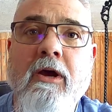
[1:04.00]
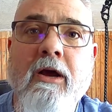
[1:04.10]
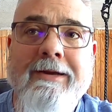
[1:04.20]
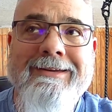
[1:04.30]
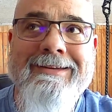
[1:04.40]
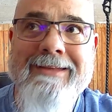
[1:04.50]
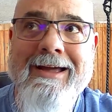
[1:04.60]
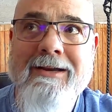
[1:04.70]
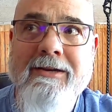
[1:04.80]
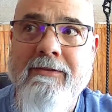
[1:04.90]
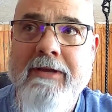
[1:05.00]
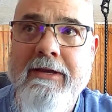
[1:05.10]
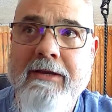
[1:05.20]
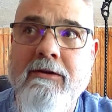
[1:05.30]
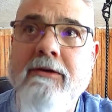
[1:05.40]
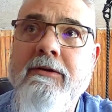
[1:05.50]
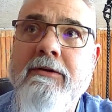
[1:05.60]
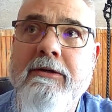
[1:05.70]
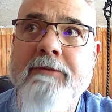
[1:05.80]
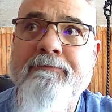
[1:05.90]
I did that, and then
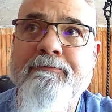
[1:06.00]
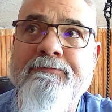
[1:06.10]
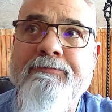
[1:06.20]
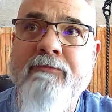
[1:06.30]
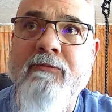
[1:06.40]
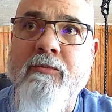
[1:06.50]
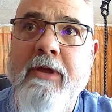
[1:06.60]
from